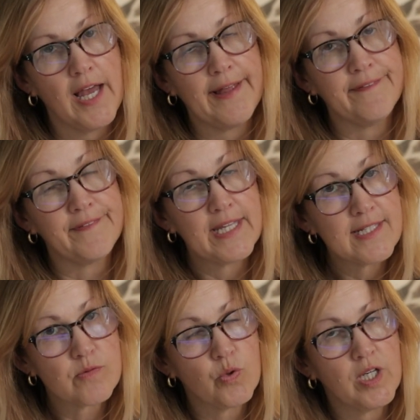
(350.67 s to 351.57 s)
And
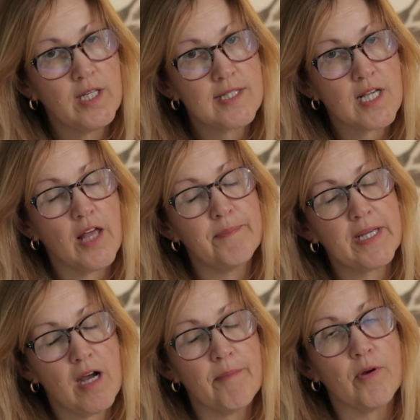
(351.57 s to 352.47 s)
these words
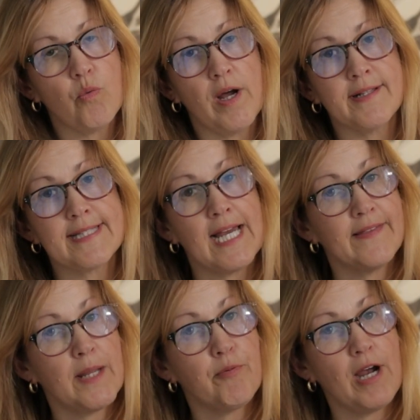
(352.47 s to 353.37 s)
become the ones
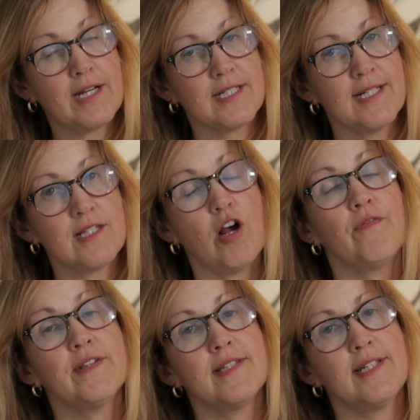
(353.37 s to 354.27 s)
that they practice
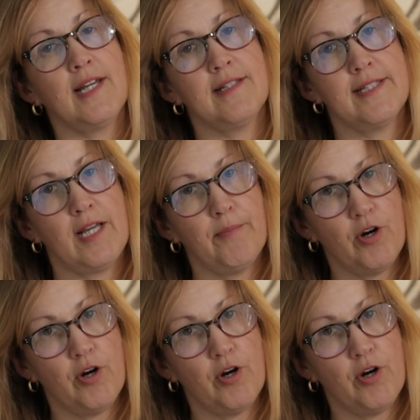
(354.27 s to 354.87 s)
on this 10-step